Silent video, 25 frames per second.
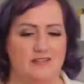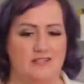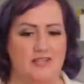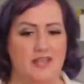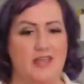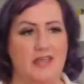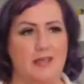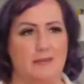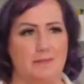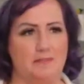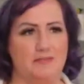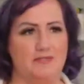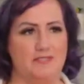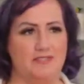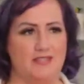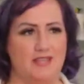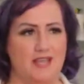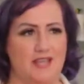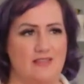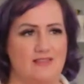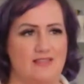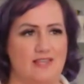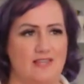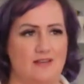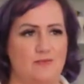tips,
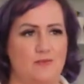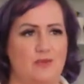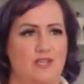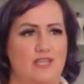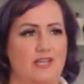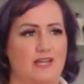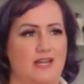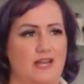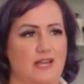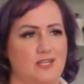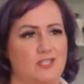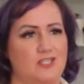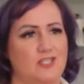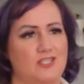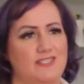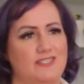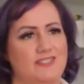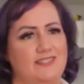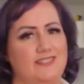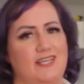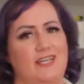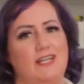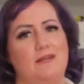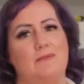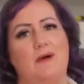and then we can actually
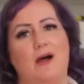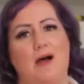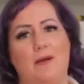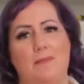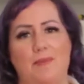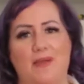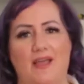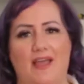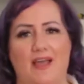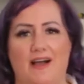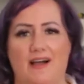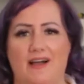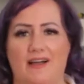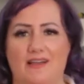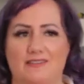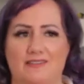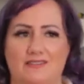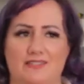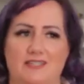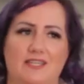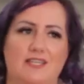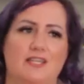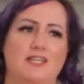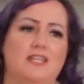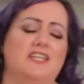set them up
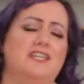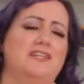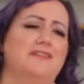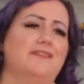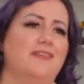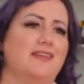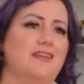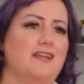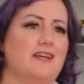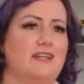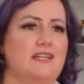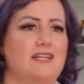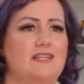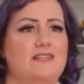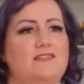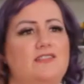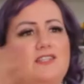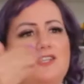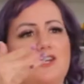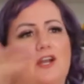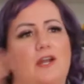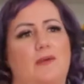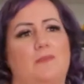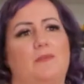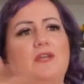as, you know, like on
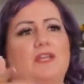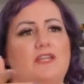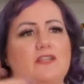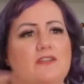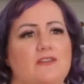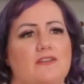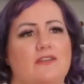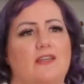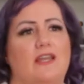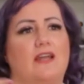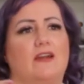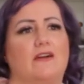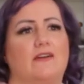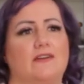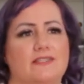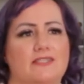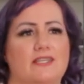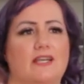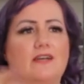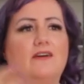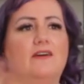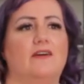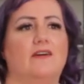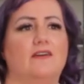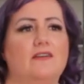Instagram, we can do the
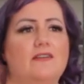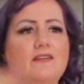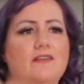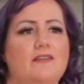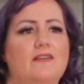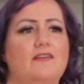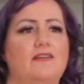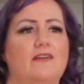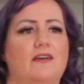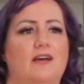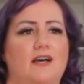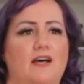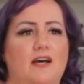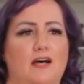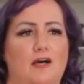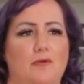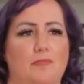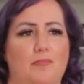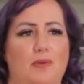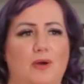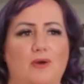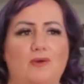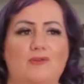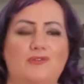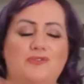carousel
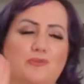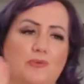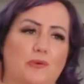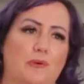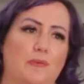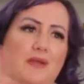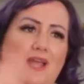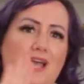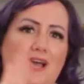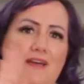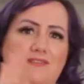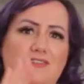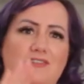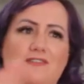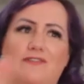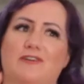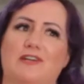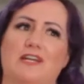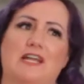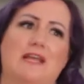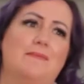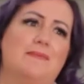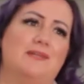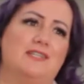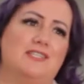post where we have
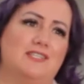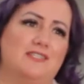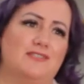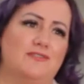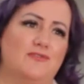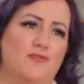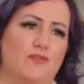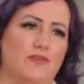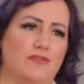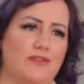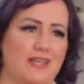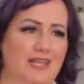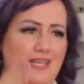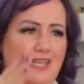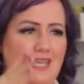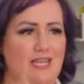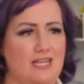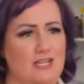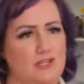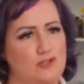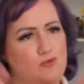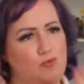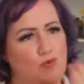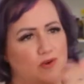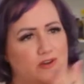different images for like
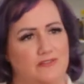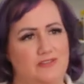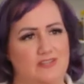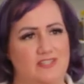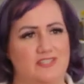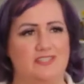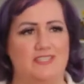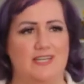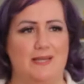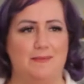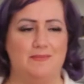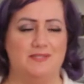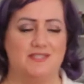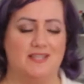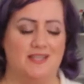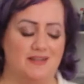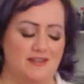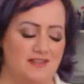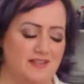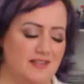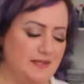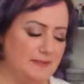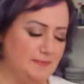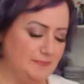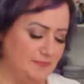each one of the steps
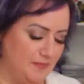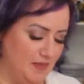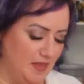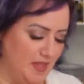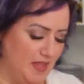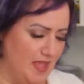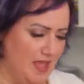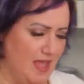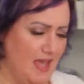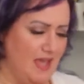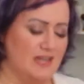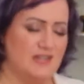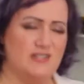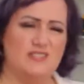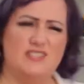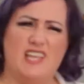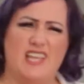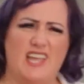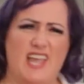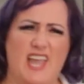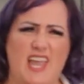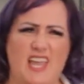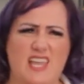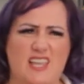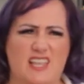kind of thing. And I was
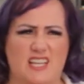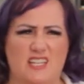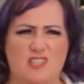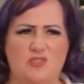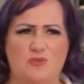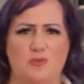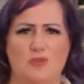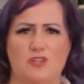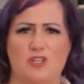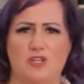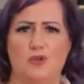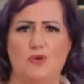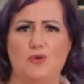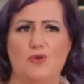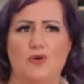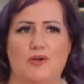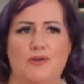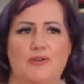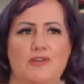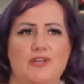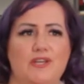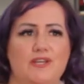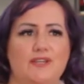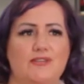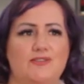like, hey, that's really
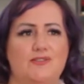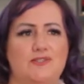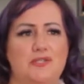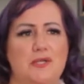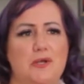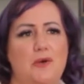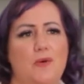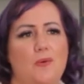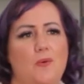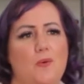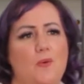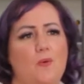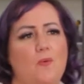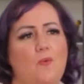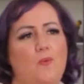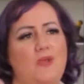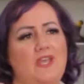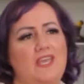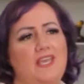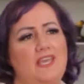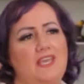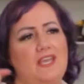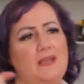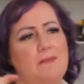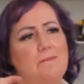cool. So
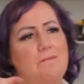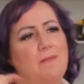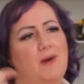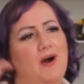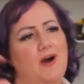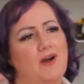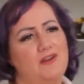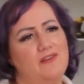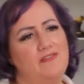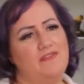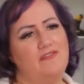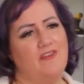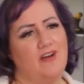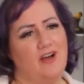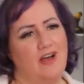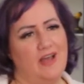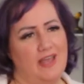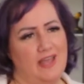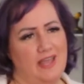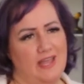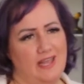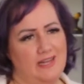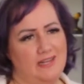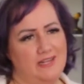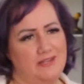we
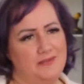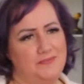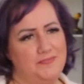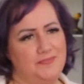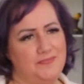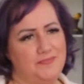modified